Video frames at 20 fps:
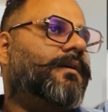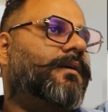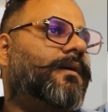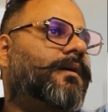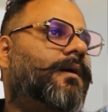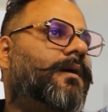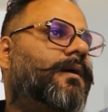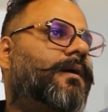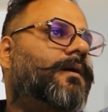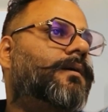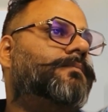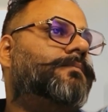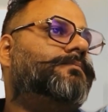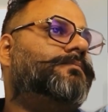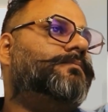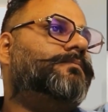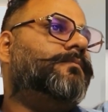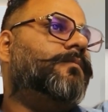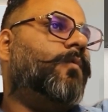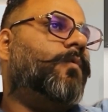
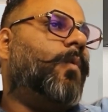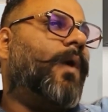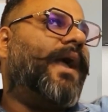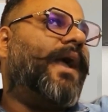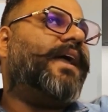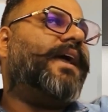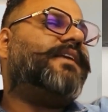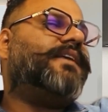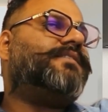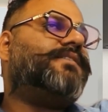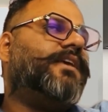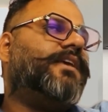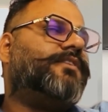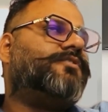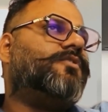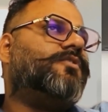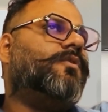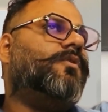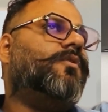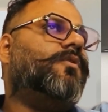Why I say
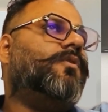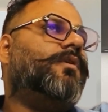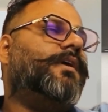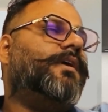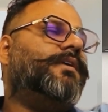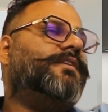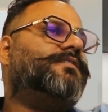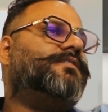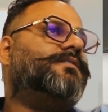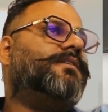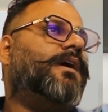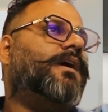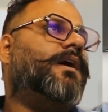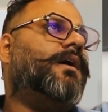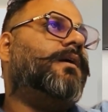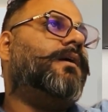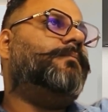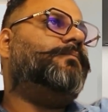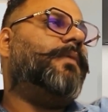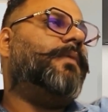so is
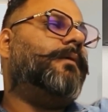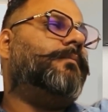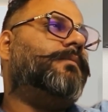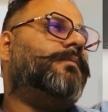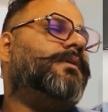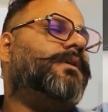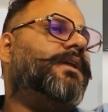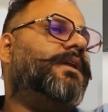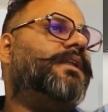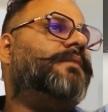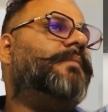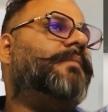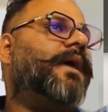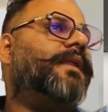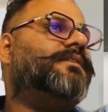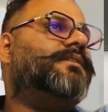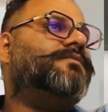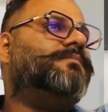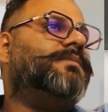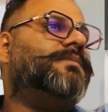learning
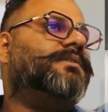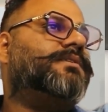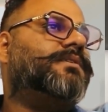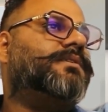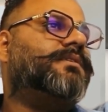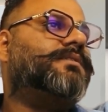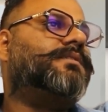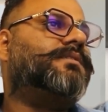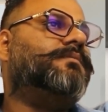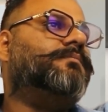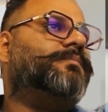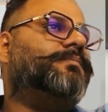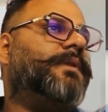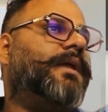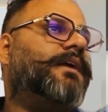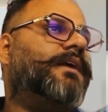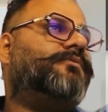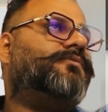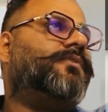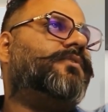management system
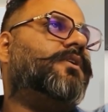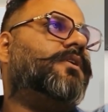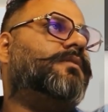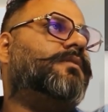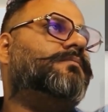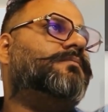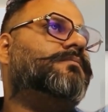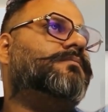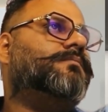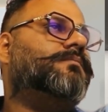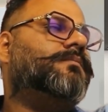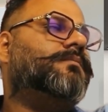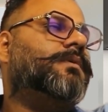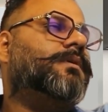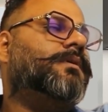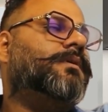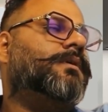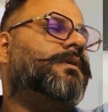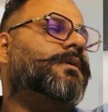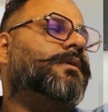platform
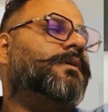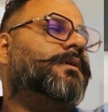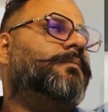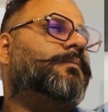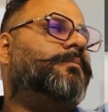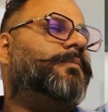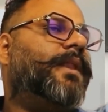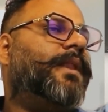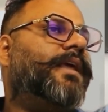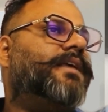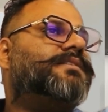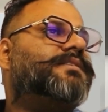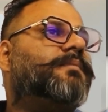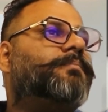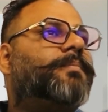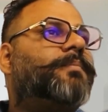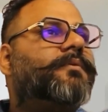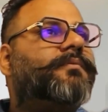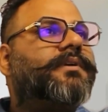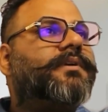plays
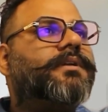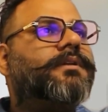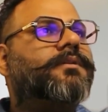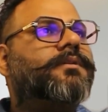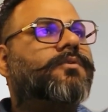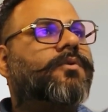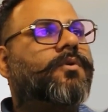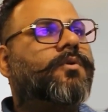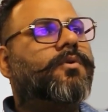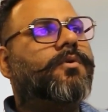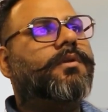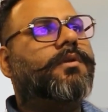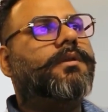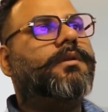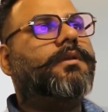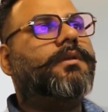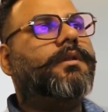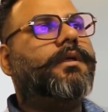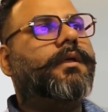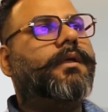a pivotal
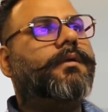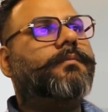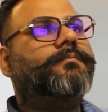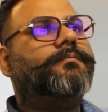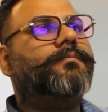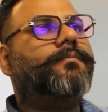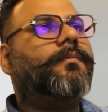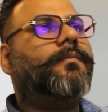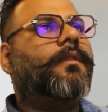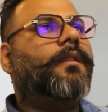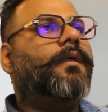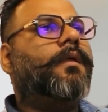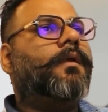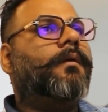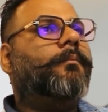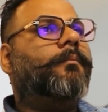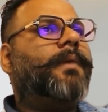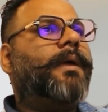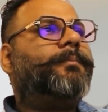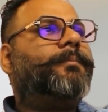role
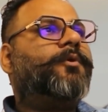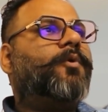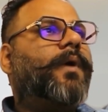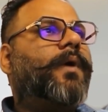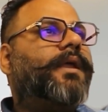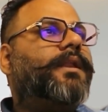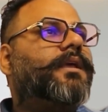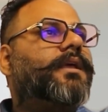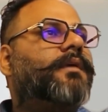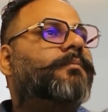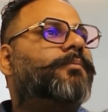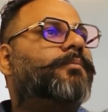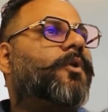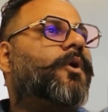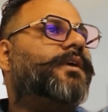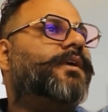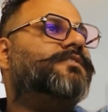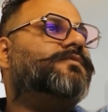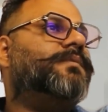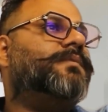by providing
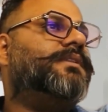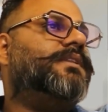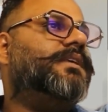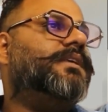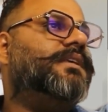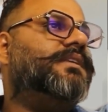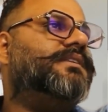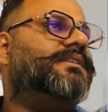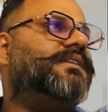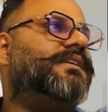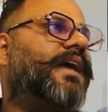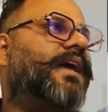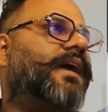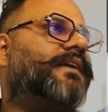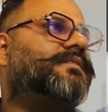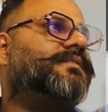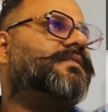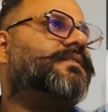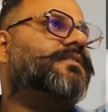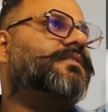employees with easy
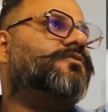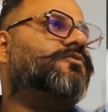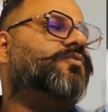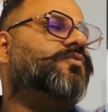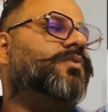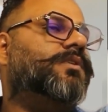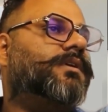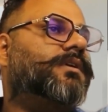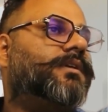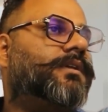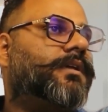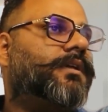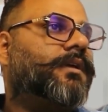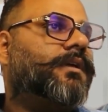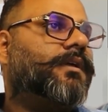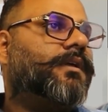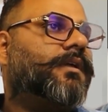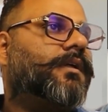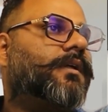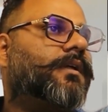access to learning